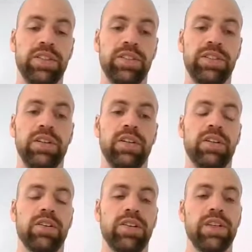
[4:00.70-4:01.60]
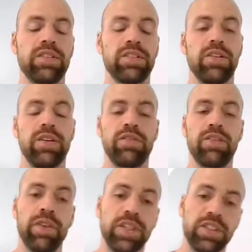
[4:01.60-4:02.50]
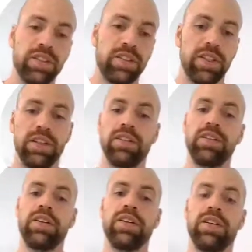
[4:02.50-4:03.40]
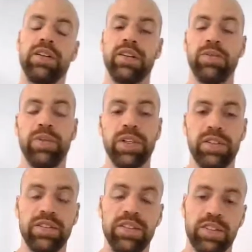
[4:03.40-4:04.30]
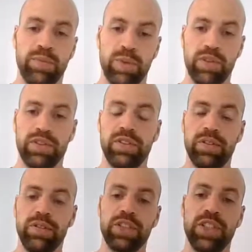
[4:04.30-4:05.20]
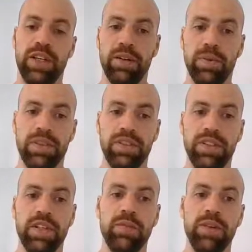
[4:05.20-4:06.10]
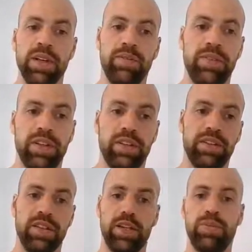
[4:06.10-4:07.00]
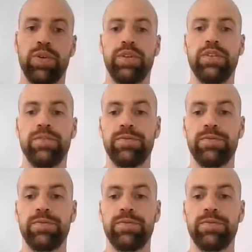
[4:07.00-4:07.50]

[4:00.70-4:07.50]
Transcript: which contains all information that the PLC is supposed to share with EWM at this iPoint.